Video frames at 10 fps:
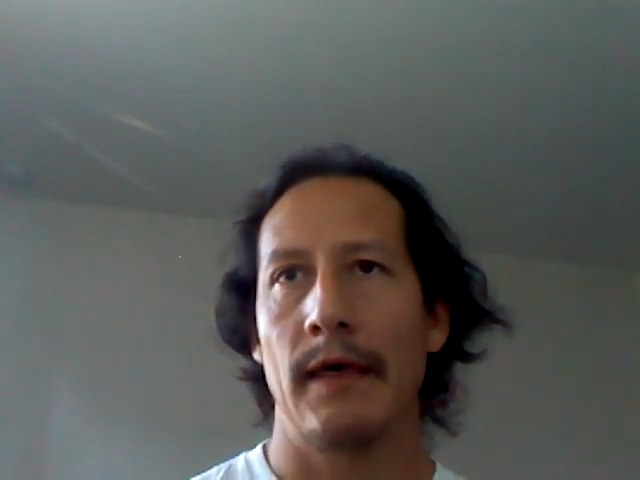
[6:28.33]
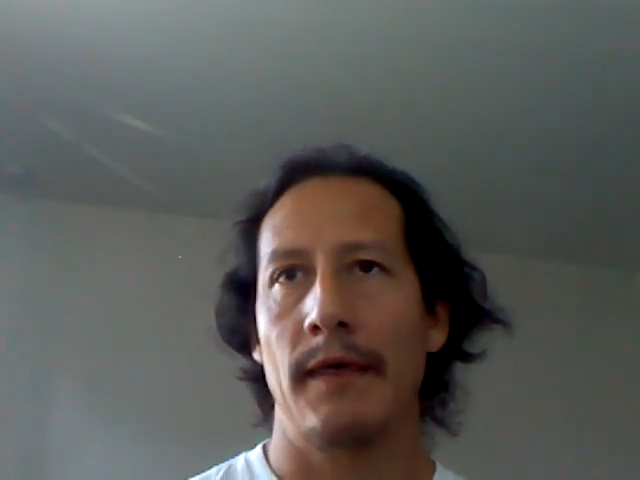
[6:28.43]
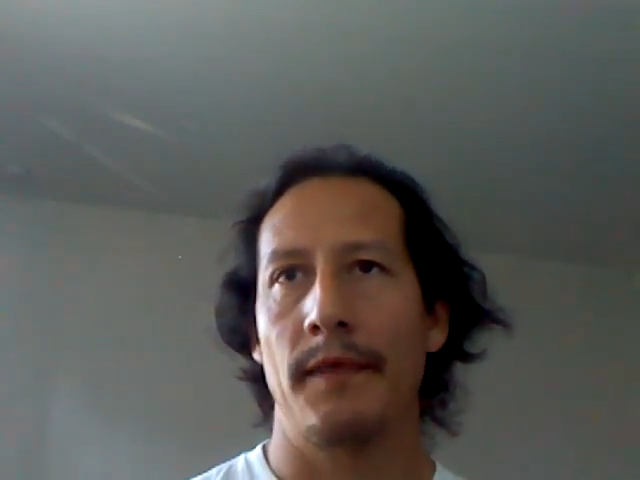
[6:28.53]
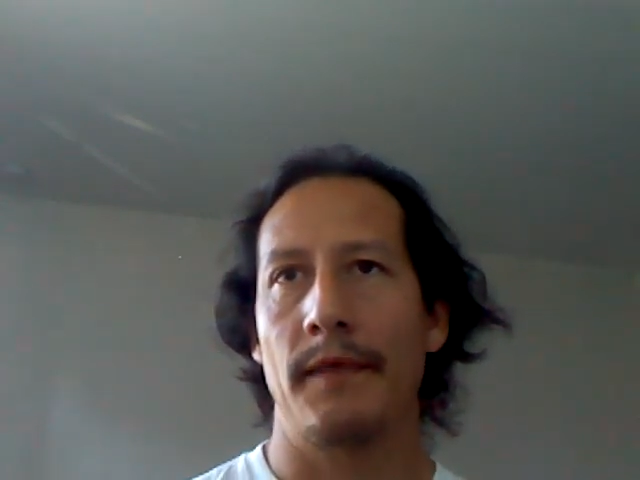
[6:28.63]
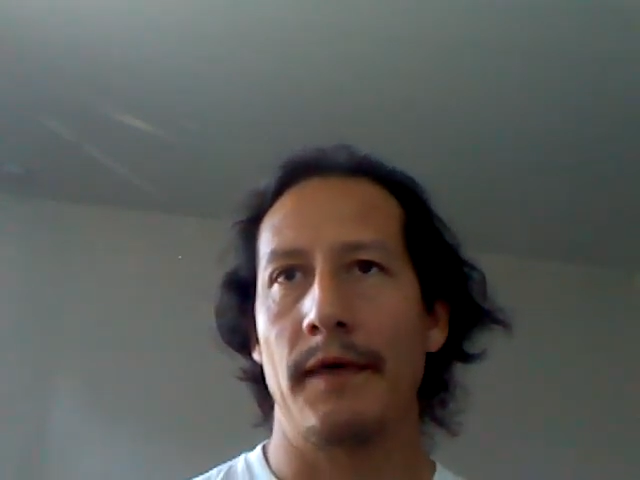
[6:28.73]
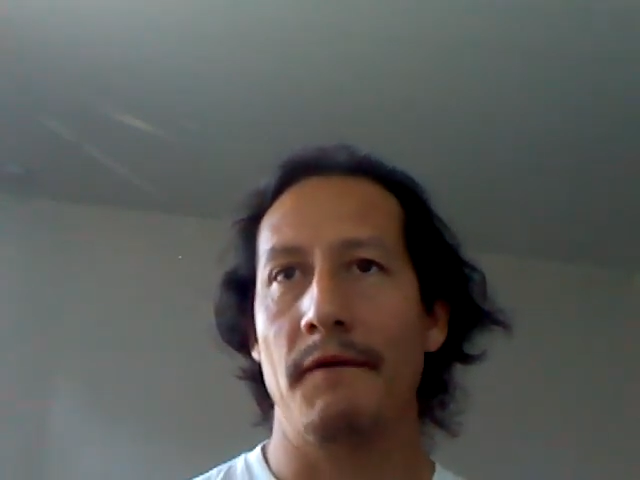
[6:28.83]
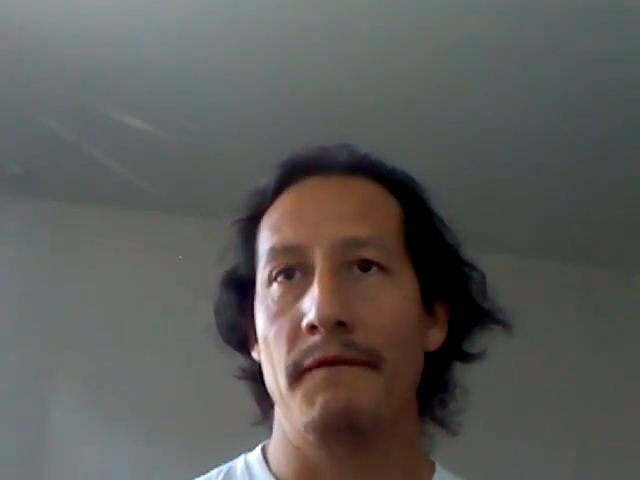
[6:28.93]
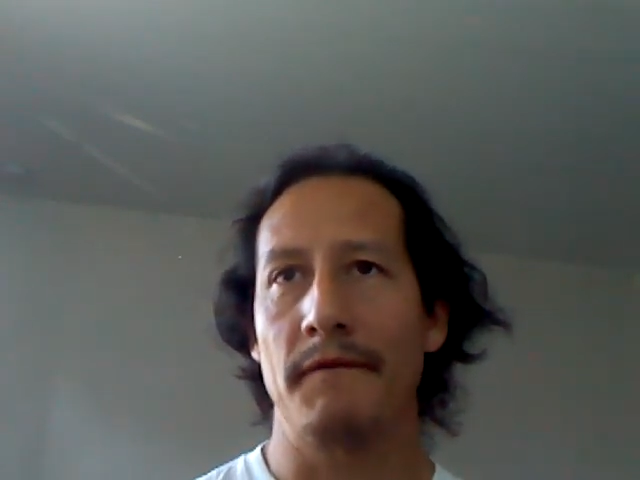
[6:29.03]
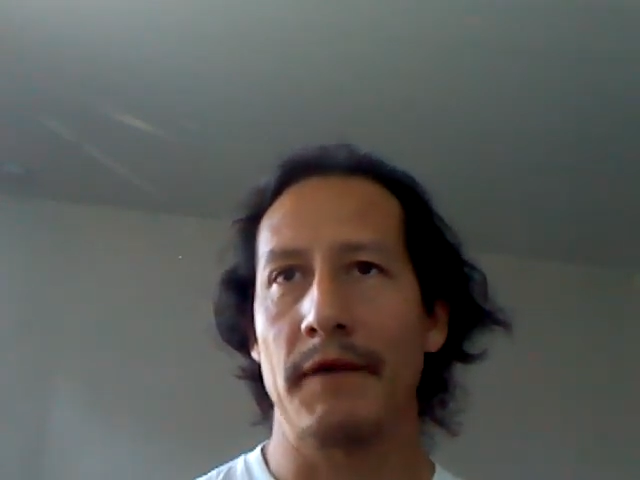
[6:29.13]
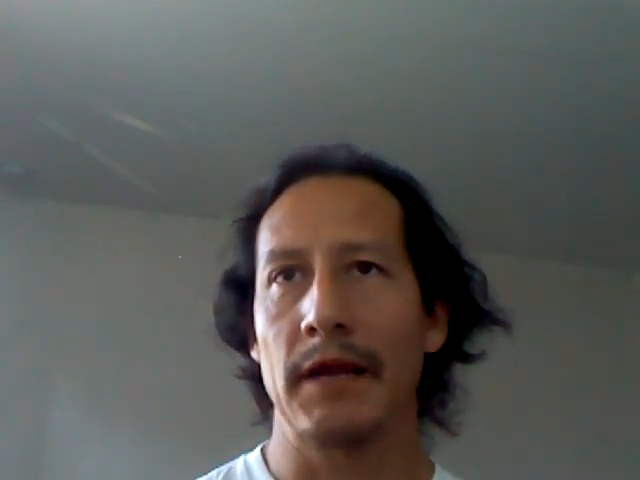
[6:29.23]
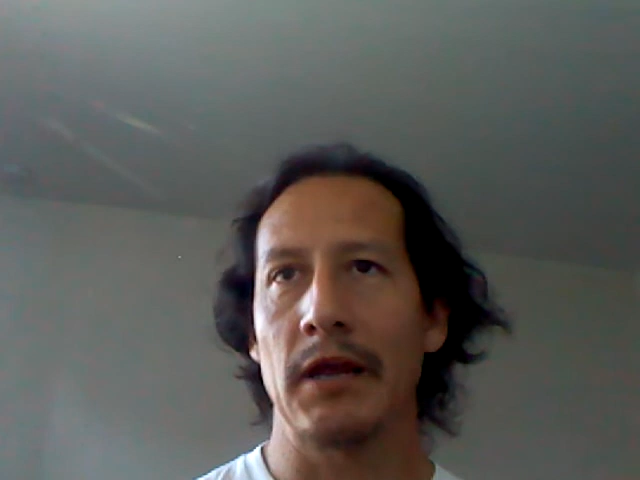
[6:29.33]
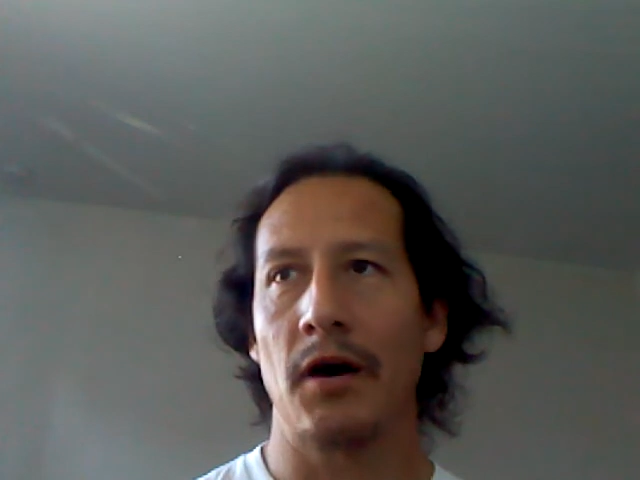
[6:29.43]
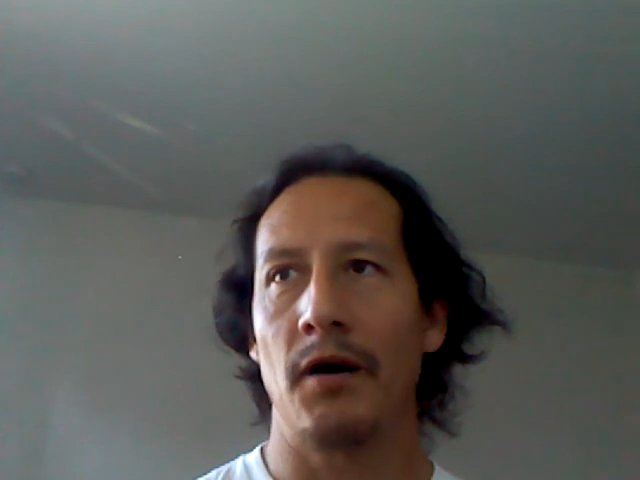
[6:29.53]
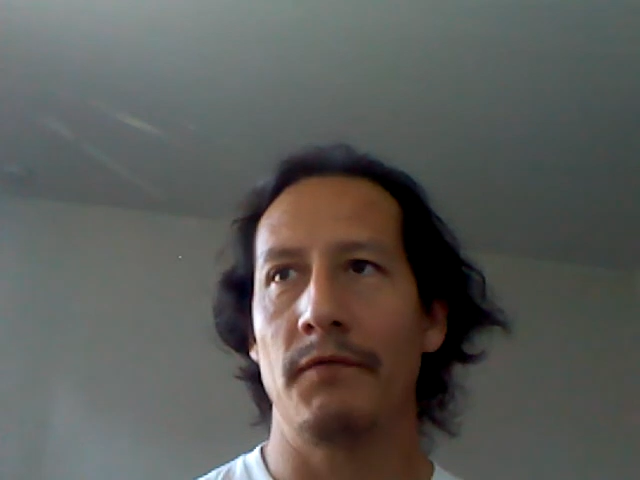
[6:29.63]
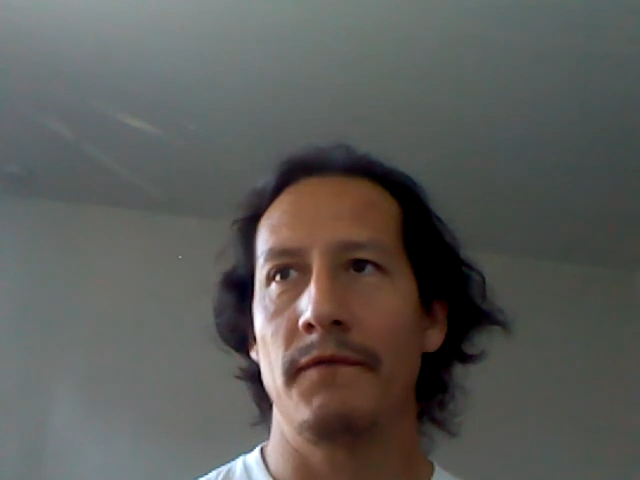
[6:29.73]
The feeling
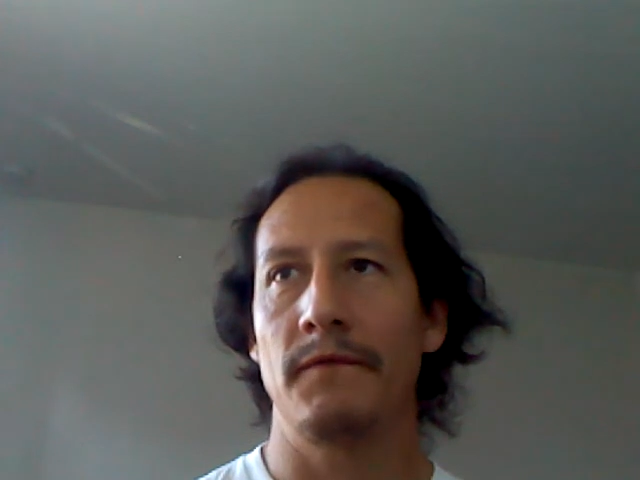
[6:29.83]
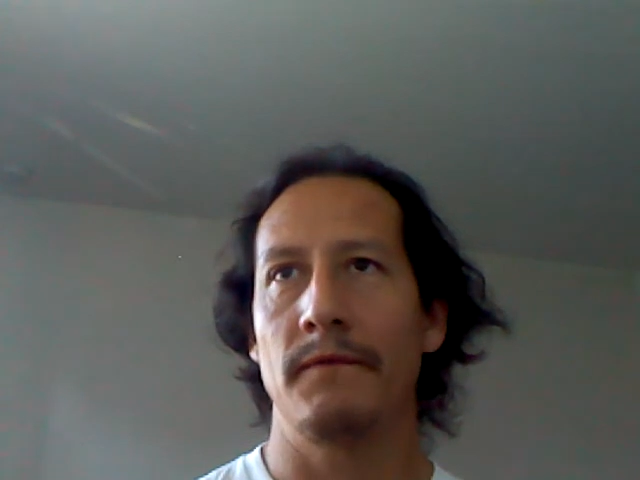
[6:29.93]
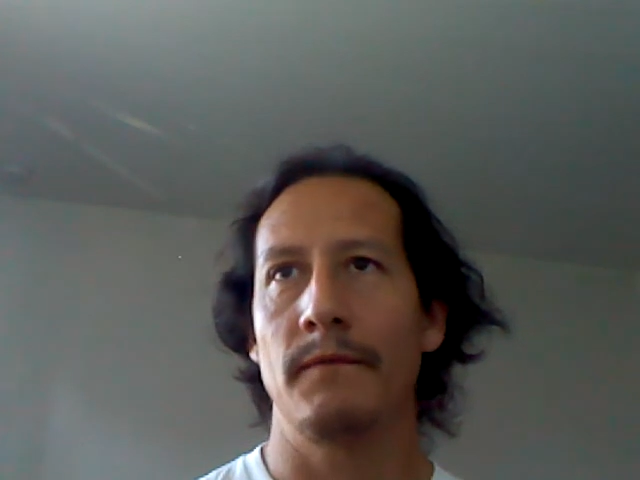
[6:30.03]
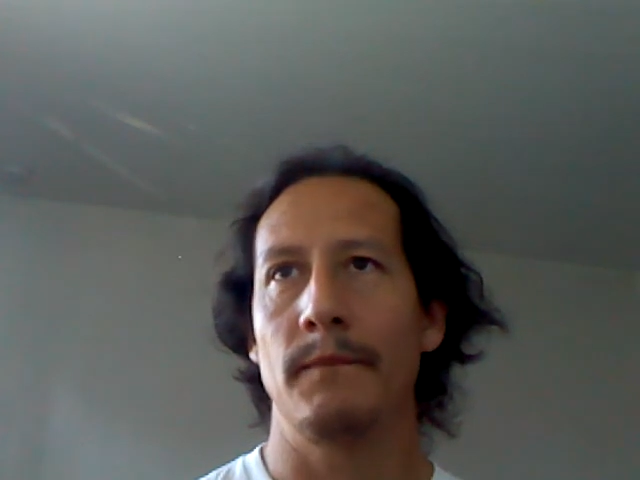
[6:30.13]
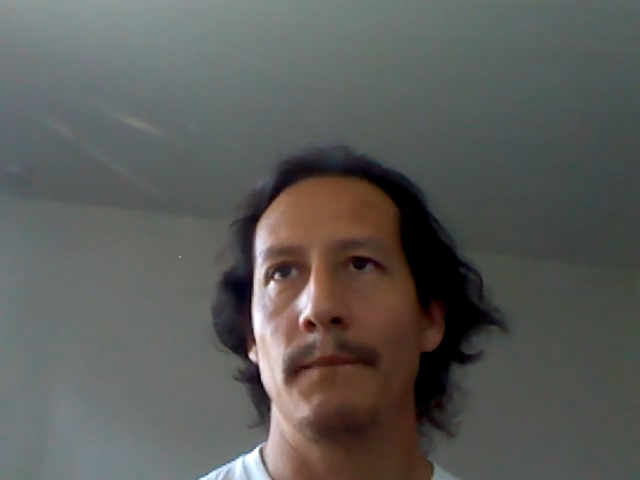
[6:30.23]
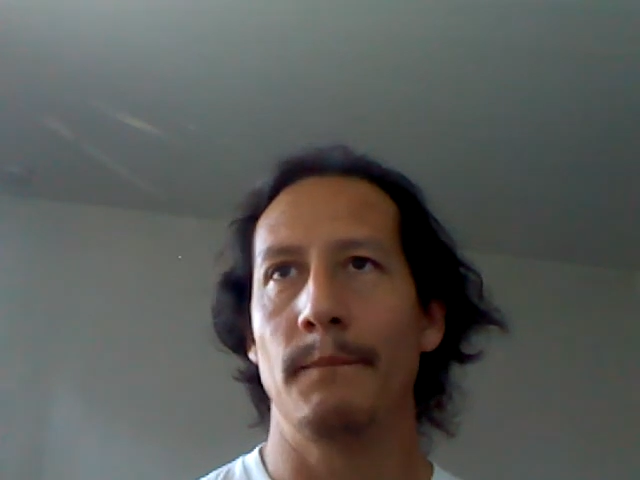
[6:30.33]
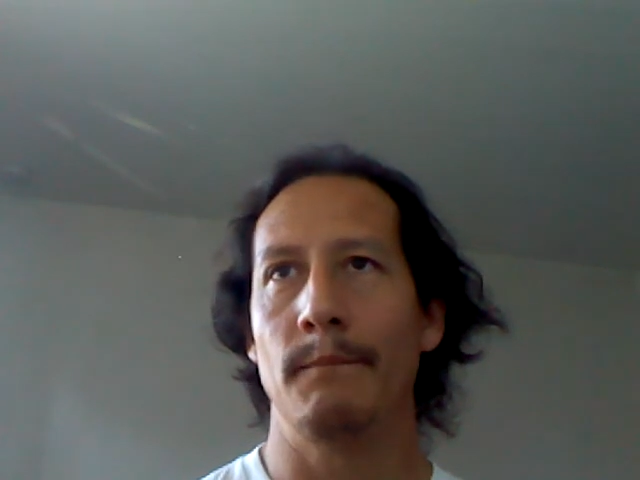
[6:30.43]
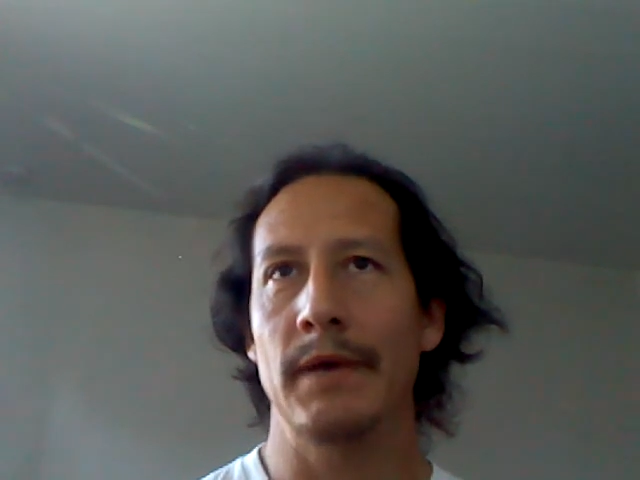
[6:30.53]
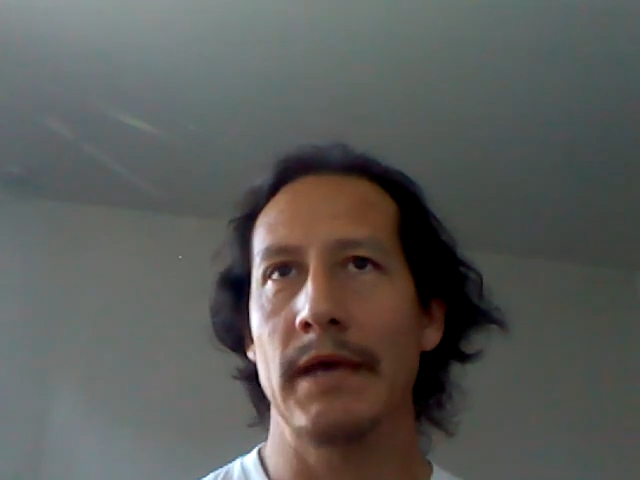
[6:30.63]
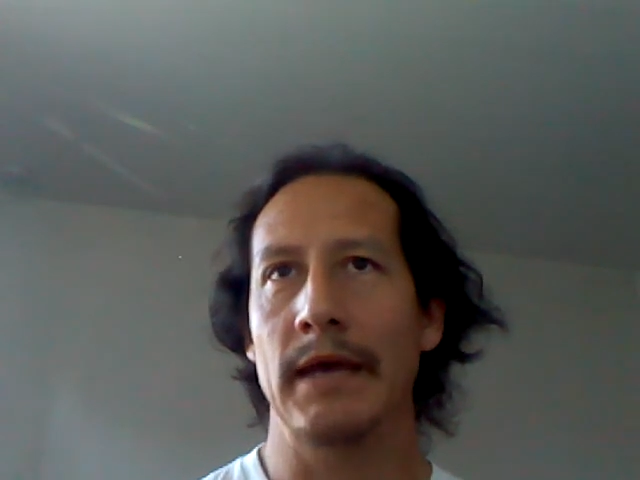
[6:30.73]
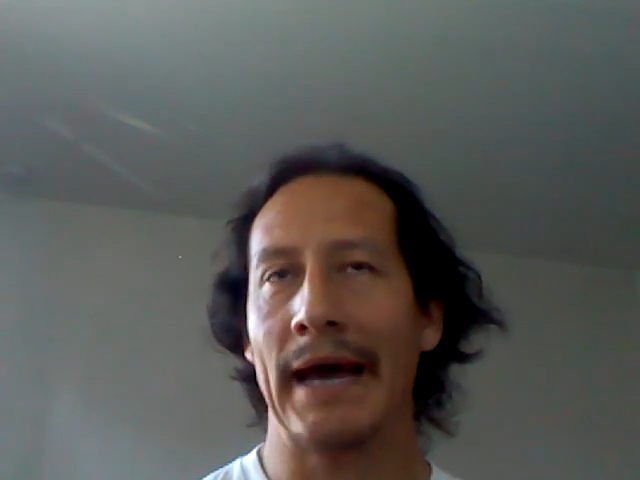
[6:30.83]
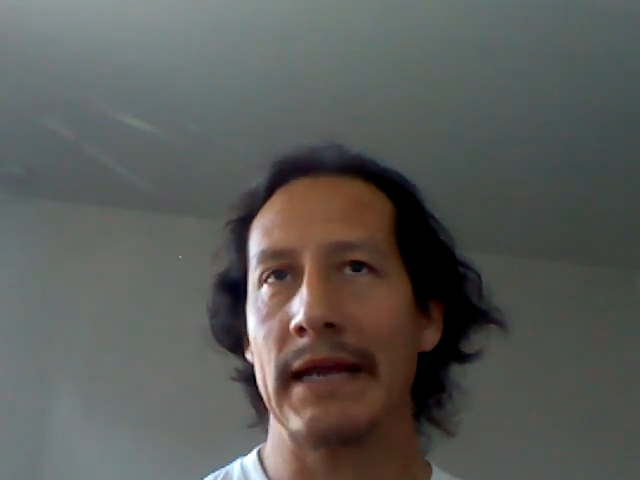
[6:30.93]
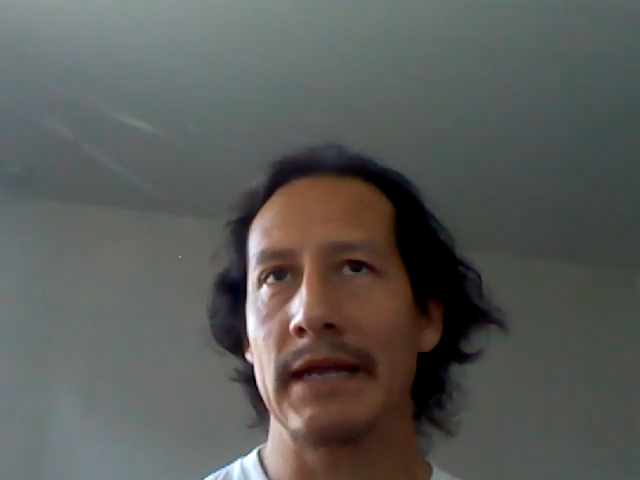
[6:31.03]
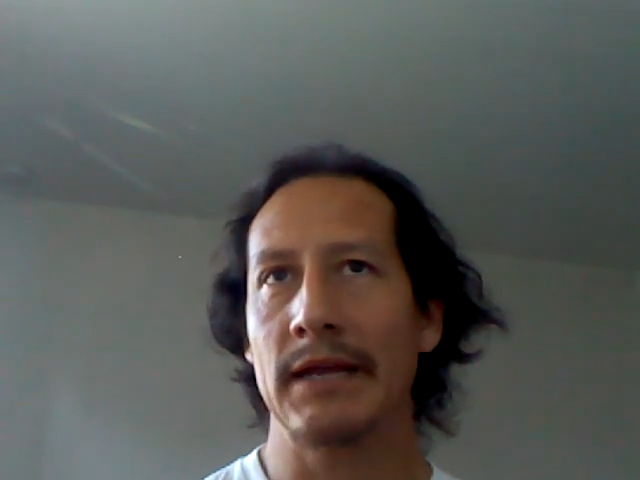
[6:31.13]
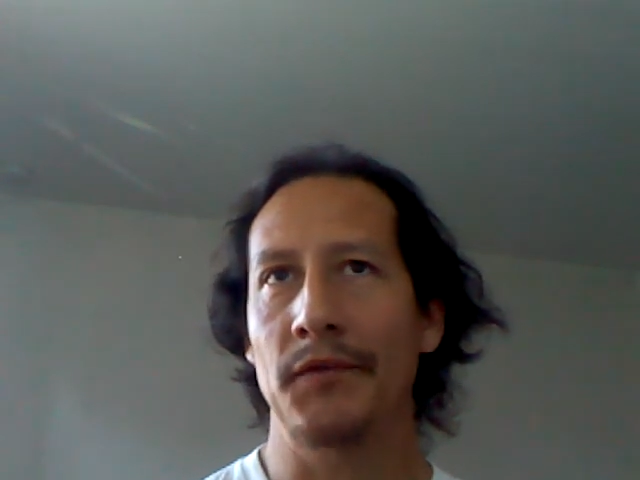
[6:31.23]
of being at
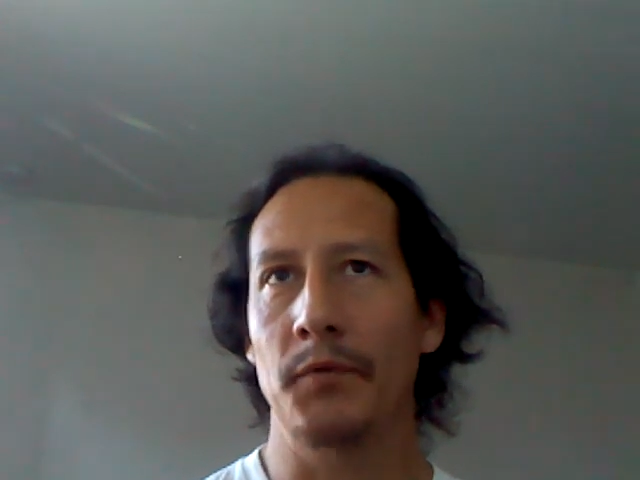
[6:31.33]
ease